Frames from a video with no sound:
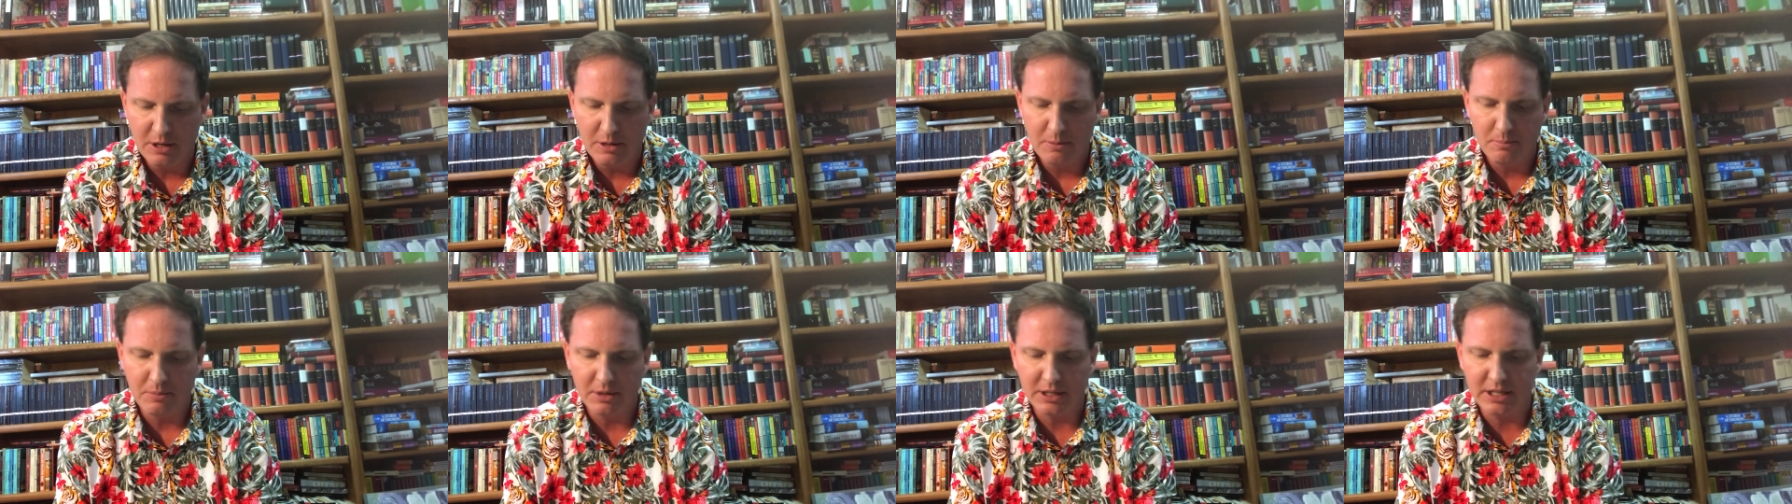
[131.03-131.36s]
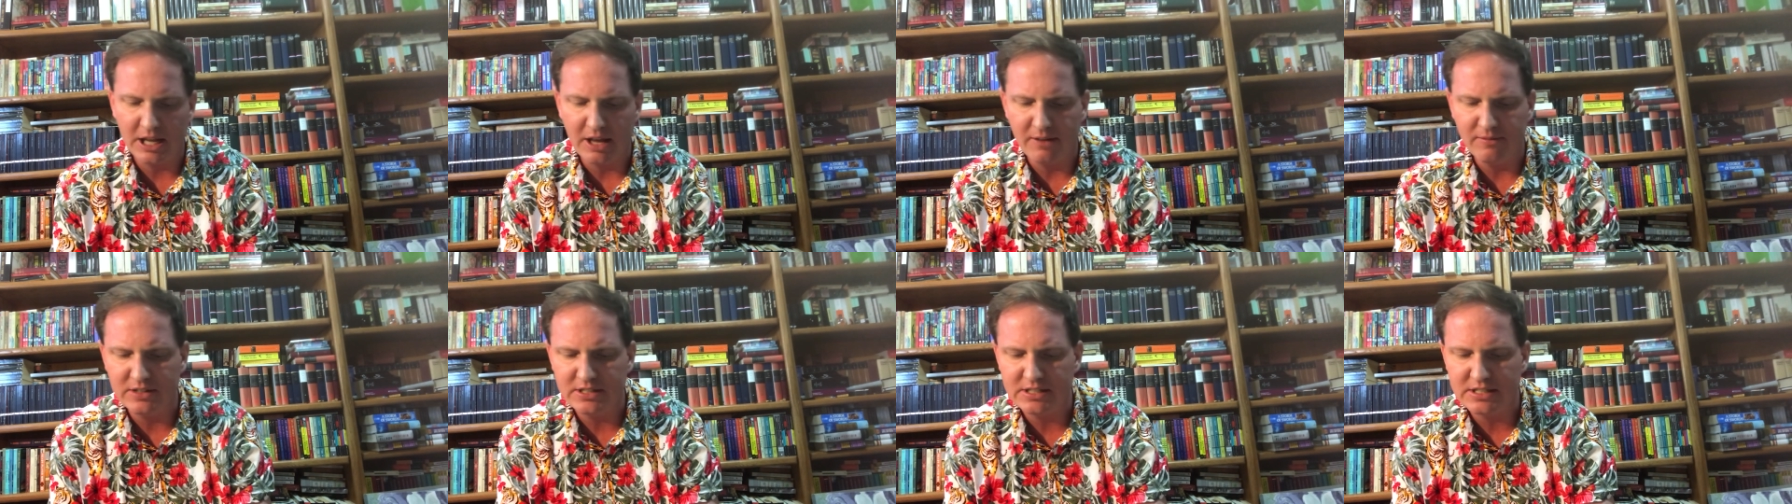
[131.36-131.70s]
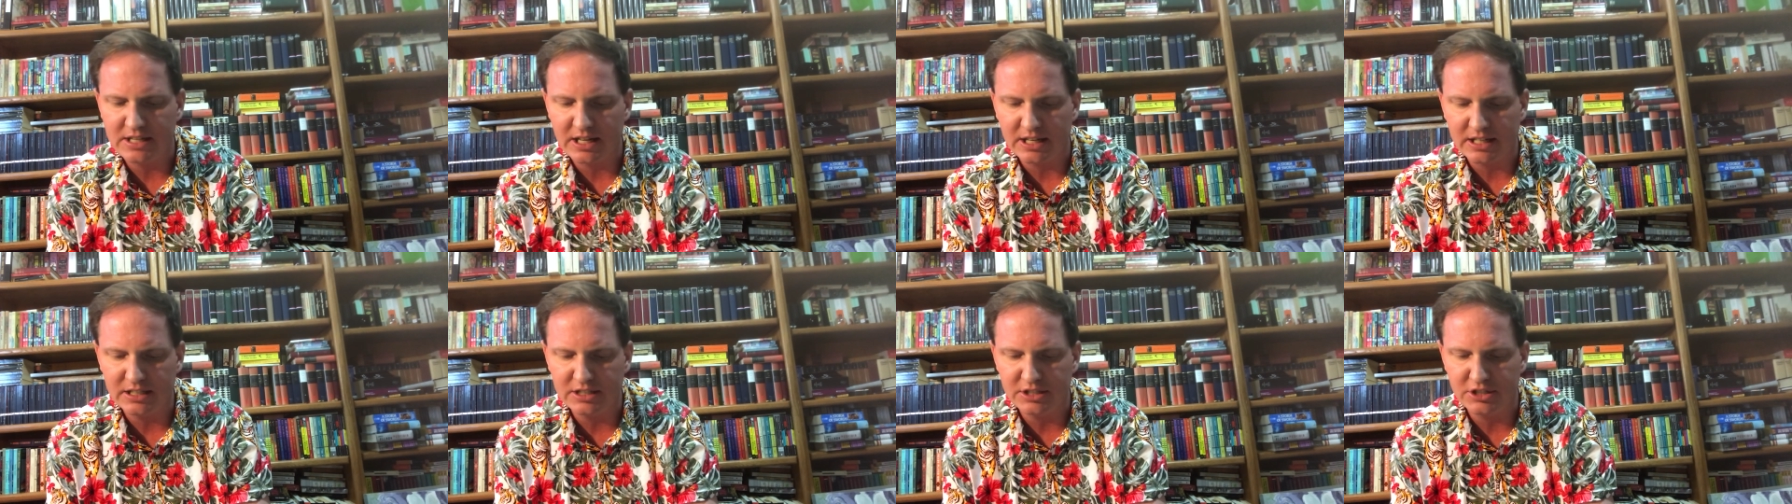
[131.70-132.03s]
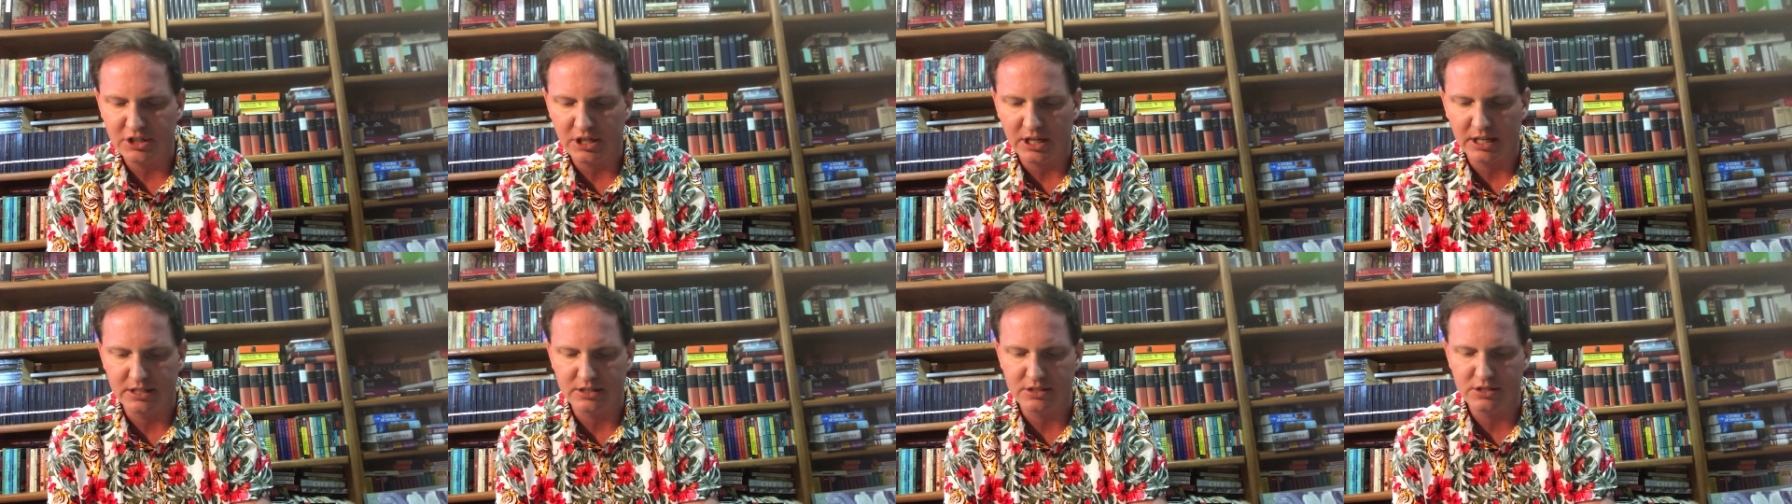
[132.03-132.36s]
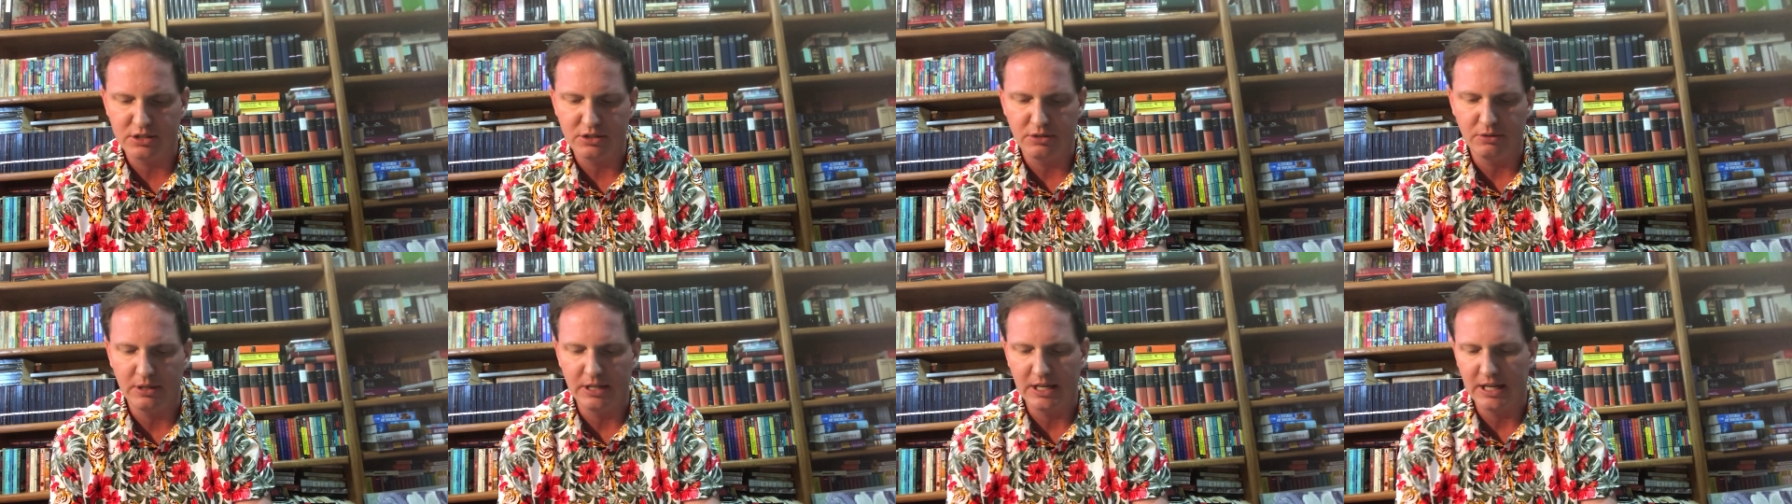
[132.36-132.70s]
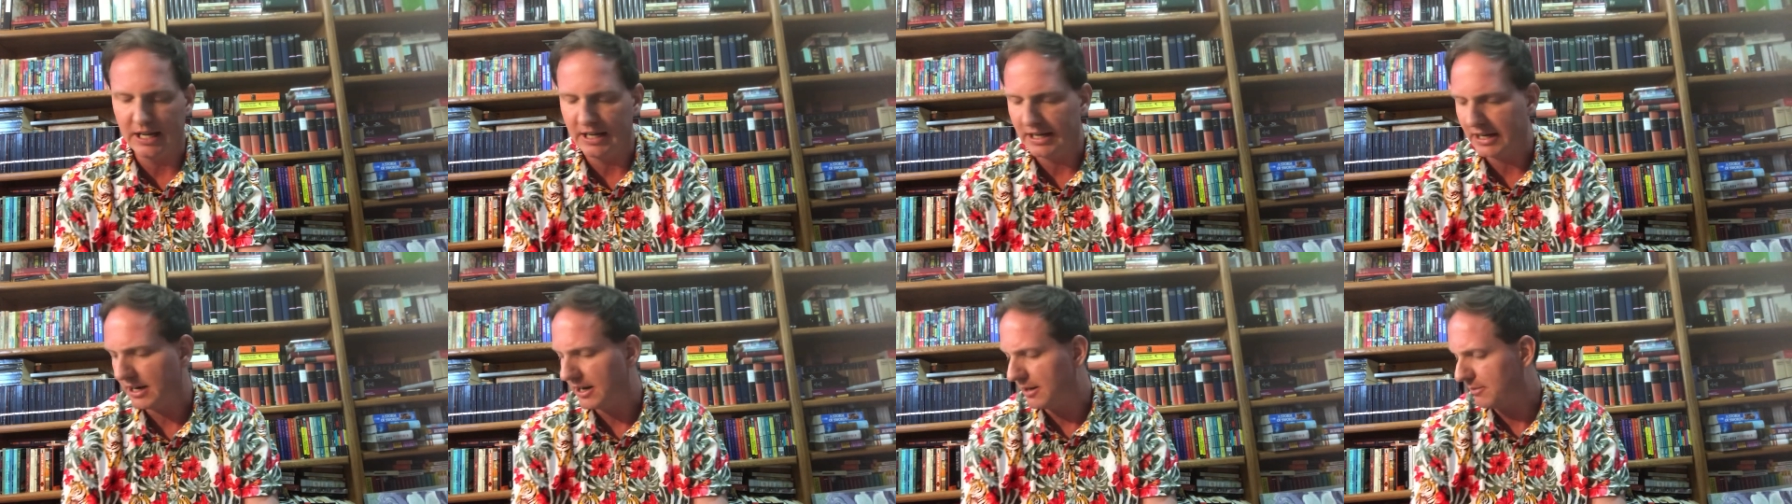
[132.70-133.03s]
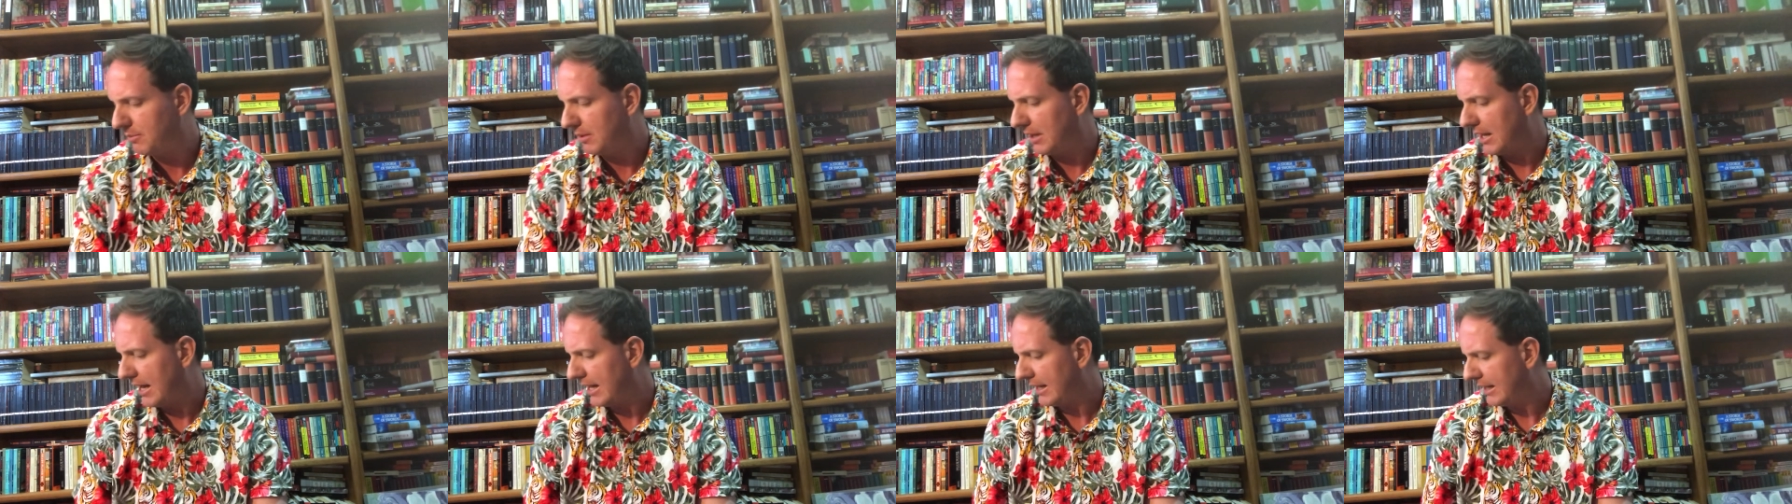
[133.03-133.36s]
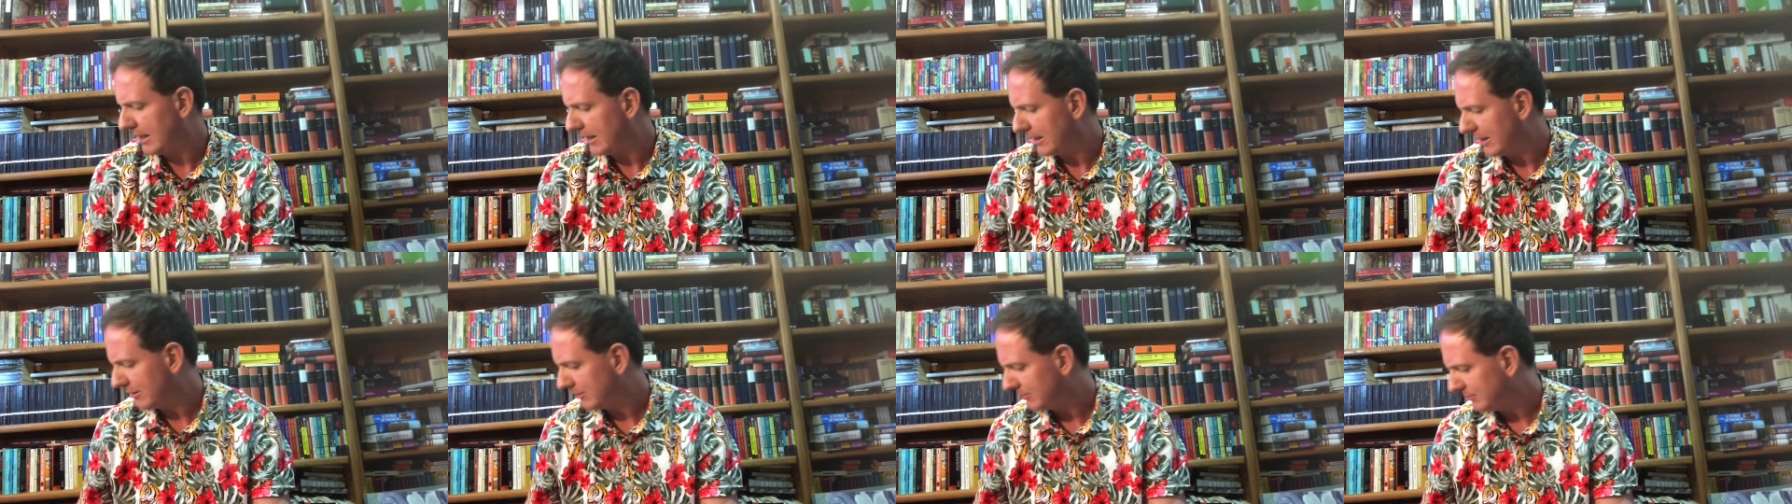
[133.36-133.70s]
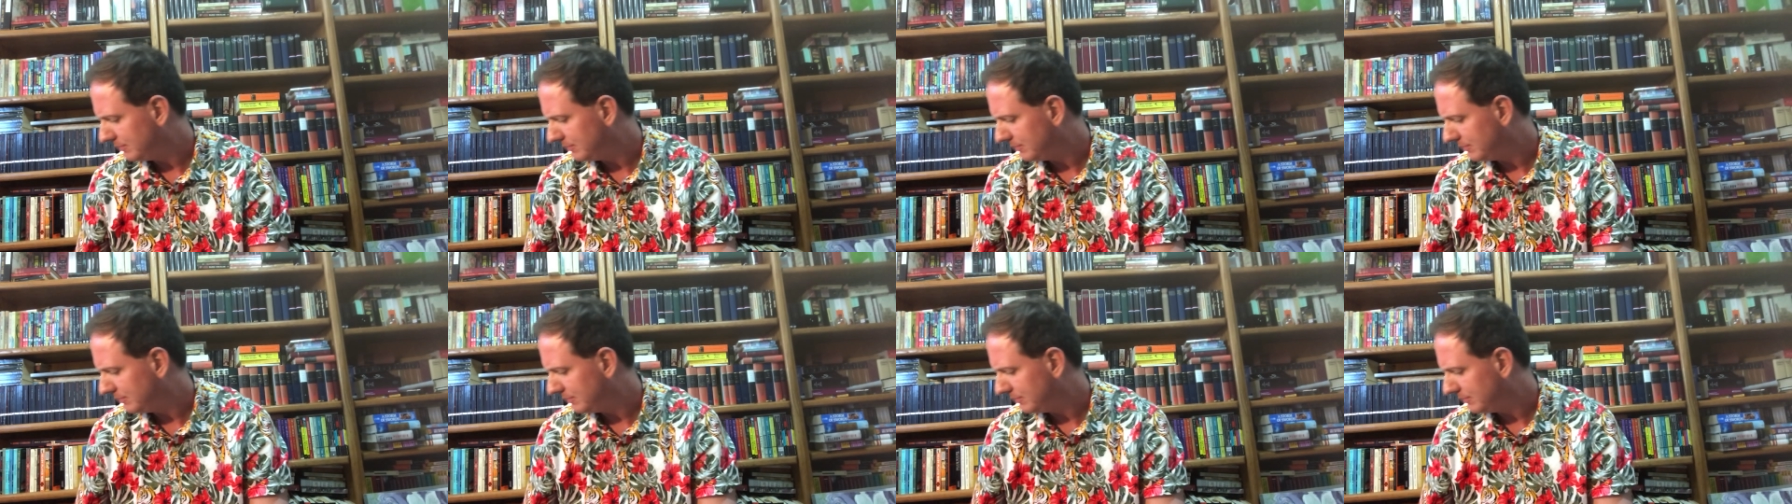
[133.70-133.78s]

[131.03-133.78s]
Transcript: but gave a second chance to and ended up liking.